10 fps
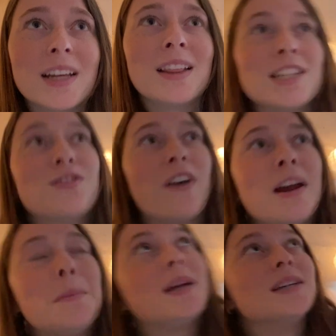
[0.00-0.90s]
that's
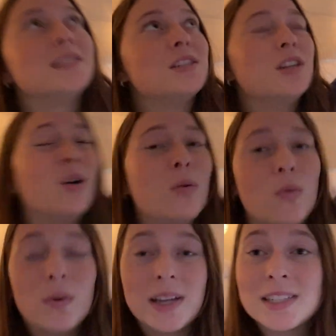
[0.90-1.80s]
fine because
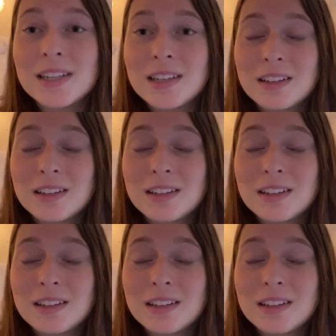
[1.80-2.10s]
snow isn't